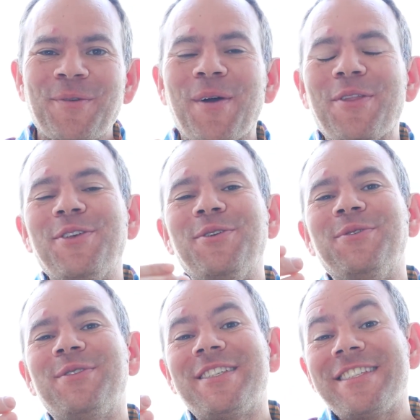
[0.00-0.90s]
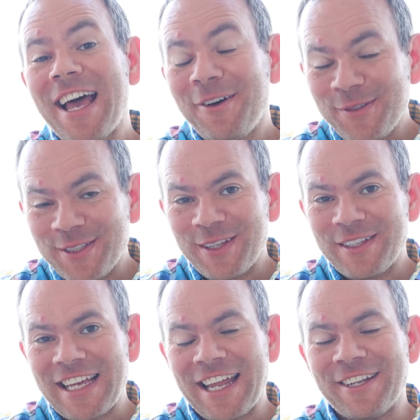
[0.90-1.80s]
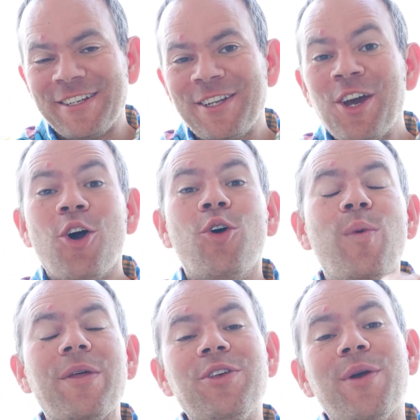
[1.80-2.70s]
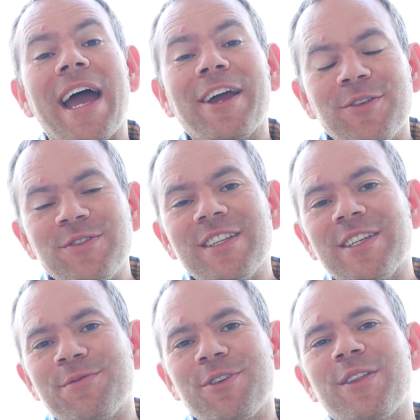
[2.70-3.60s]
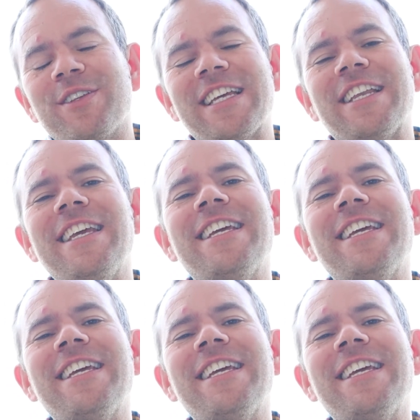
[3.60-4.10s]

whether you sell to the tenant or whether you hang on to this for another 10